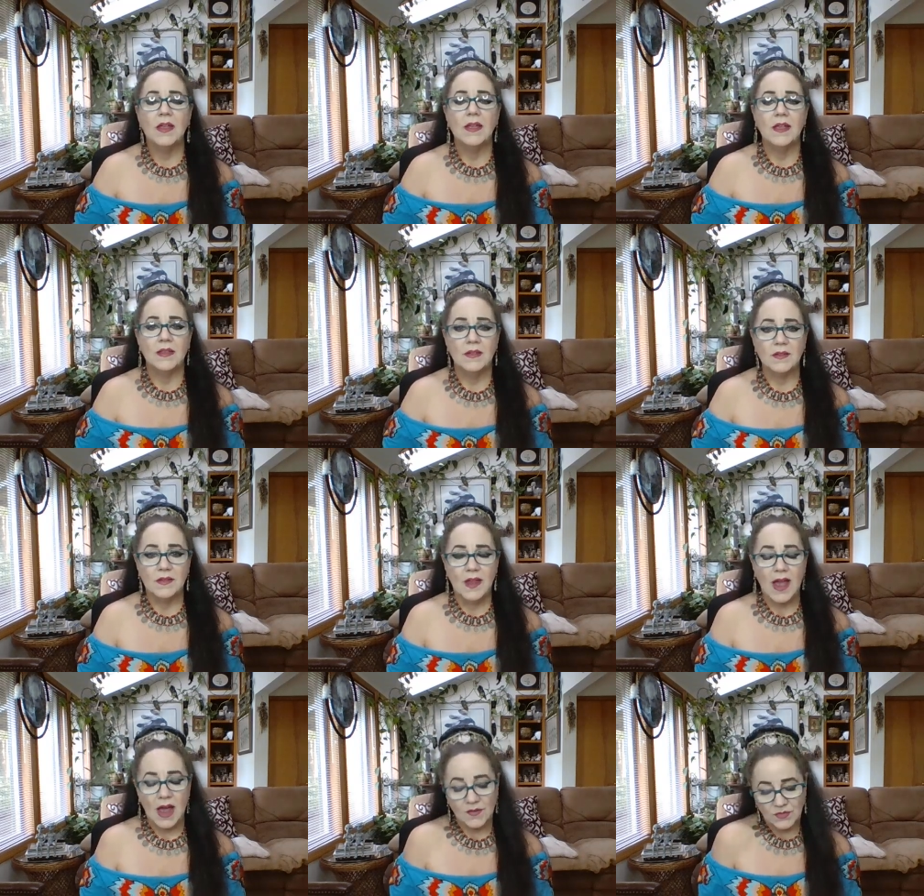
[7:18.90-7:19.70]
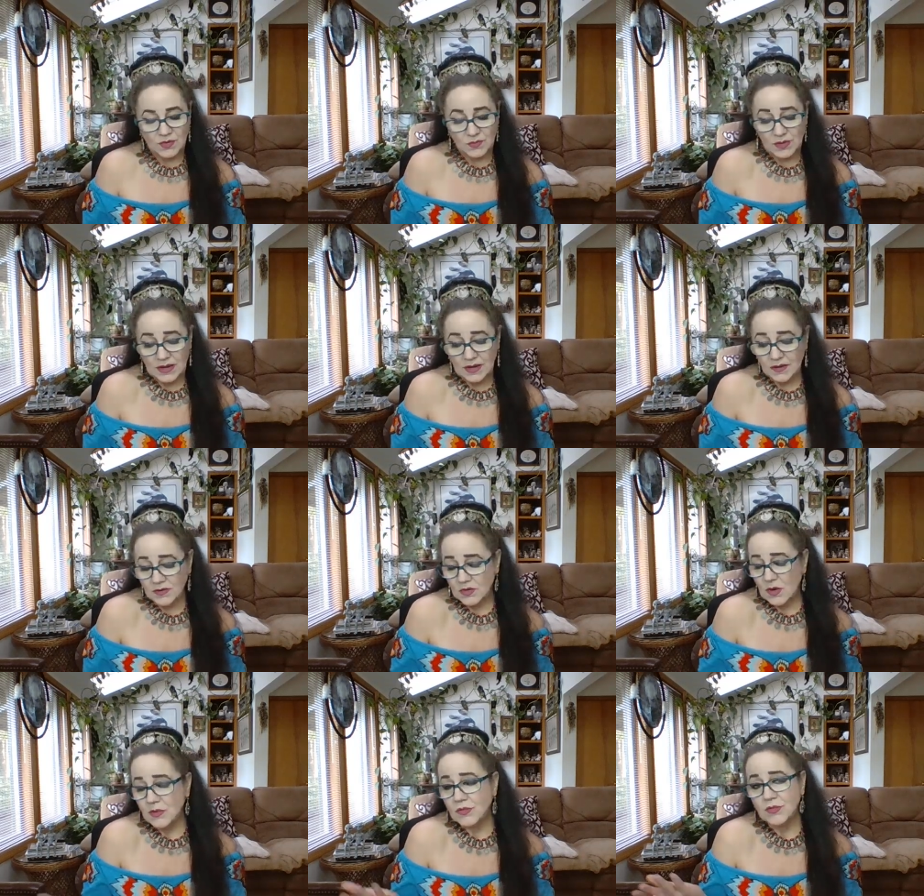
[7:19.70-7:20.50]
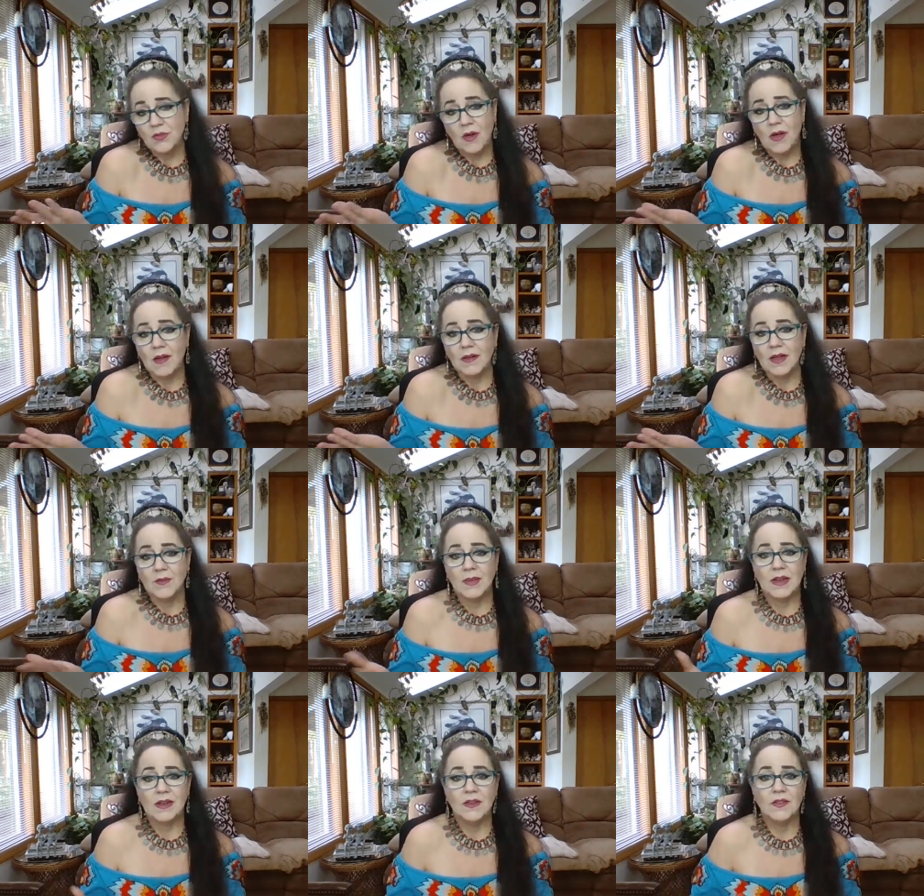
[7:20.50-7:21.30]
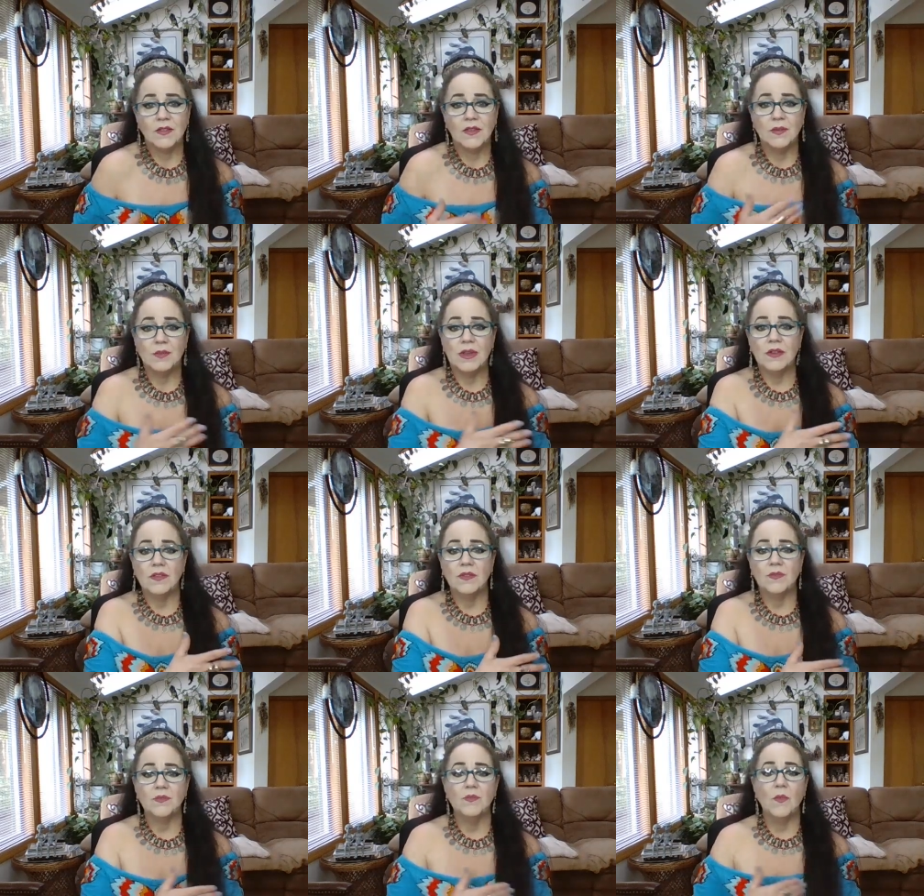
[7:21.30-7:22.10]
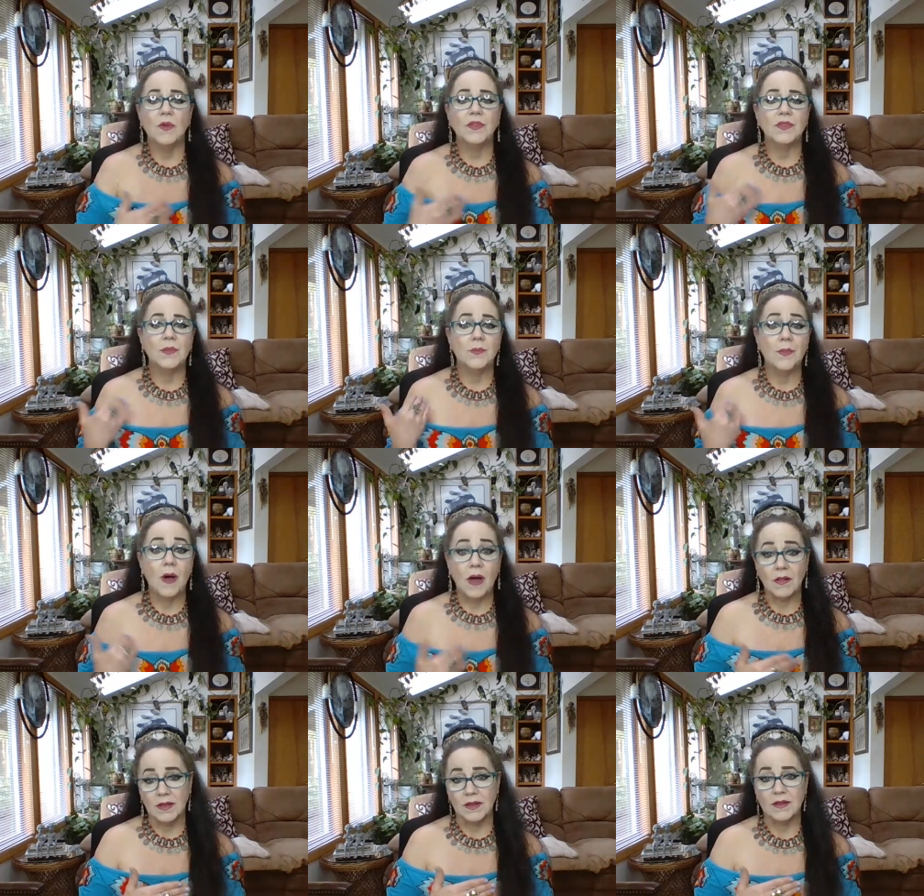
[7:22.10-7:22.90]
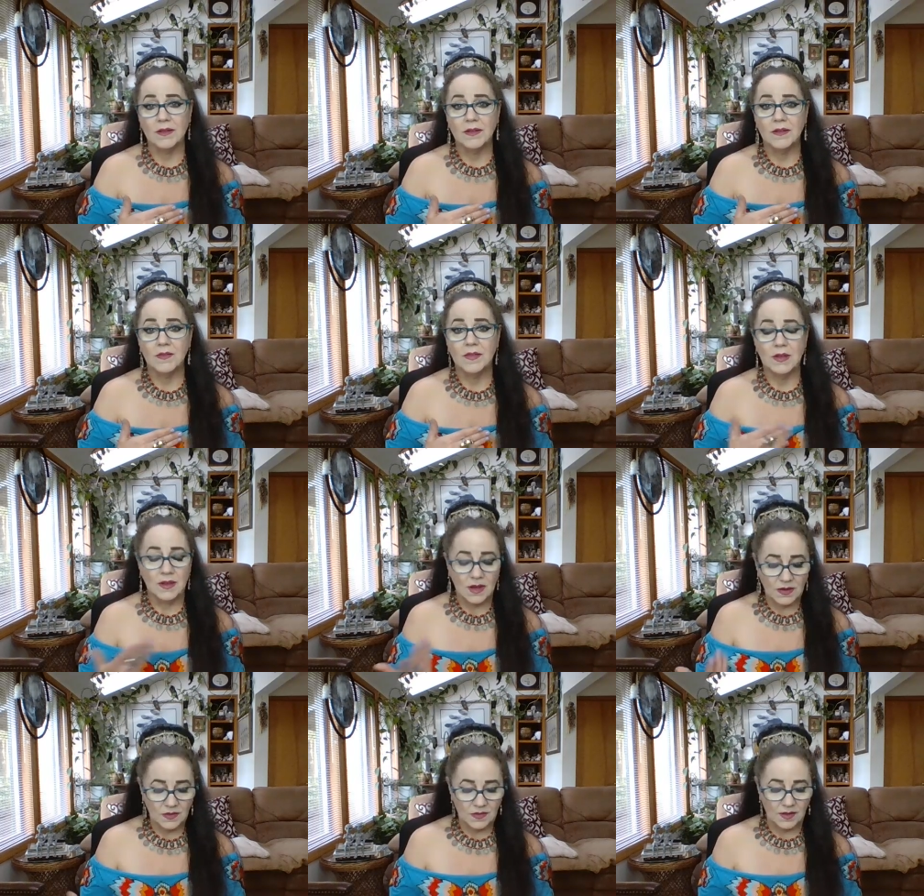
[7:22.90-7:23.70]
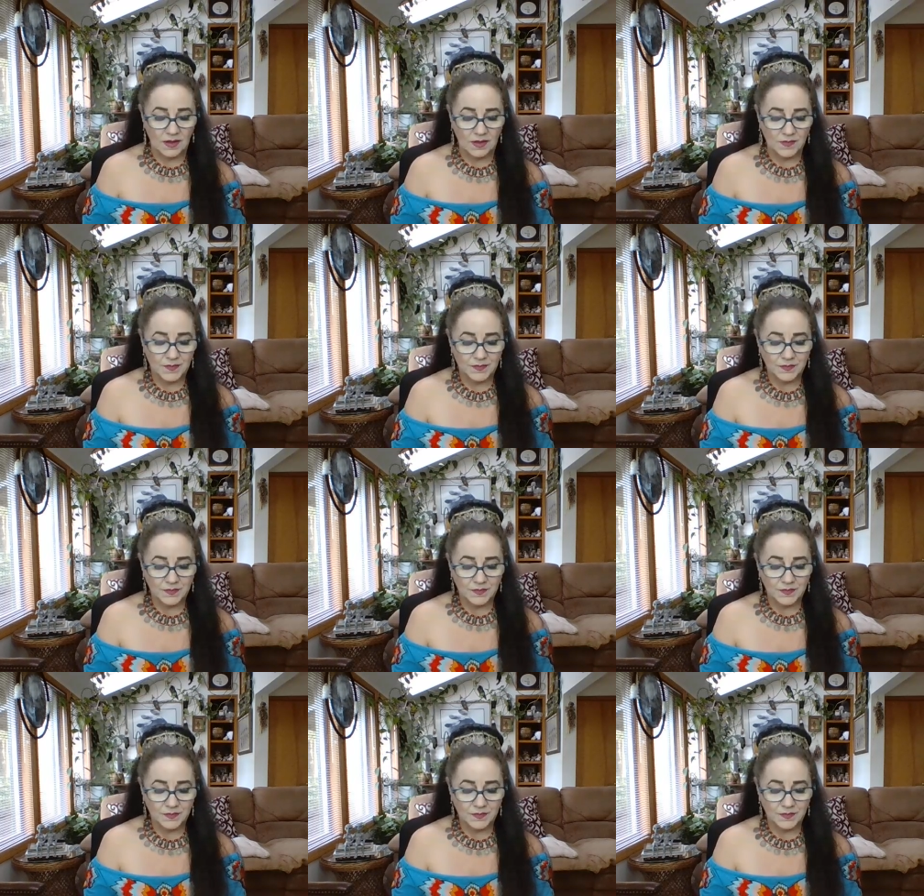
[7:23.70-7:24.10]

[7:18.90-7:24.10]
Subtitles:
it doesn't have to be so strong. I mean, it just can be just more symbolic than anything.